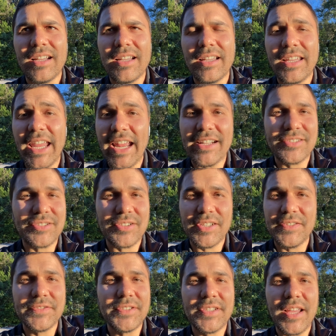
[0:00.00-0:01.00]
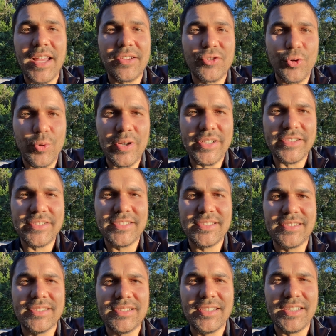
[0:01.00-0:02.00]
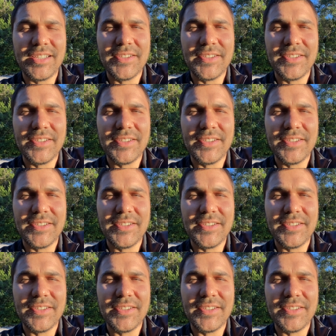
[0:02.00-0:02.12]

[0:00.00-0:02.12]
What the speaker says: cancer gives you that choice. It